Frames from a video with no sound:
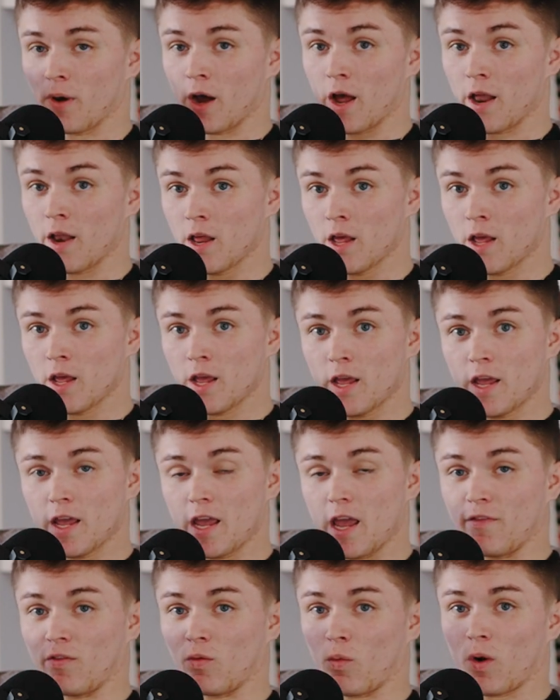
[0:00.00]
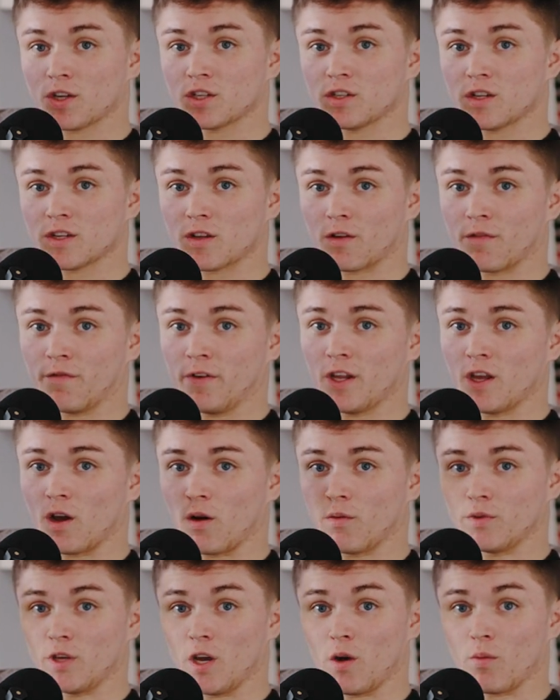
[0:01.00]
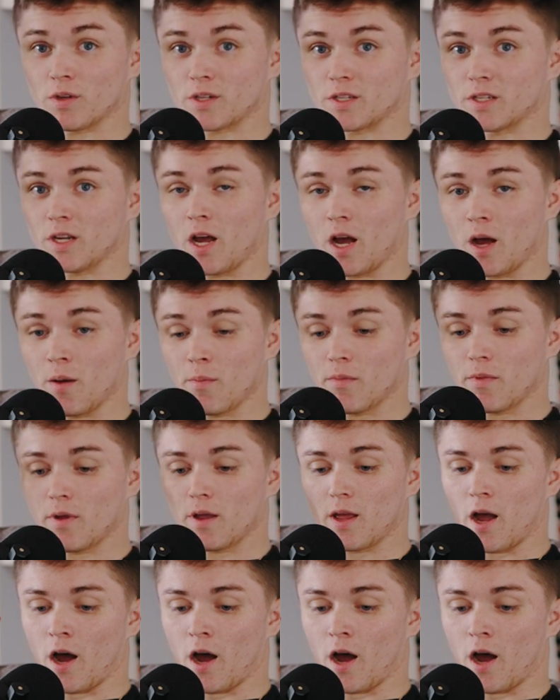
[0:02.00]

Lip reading: But if you're watching this on video, yo, what's up?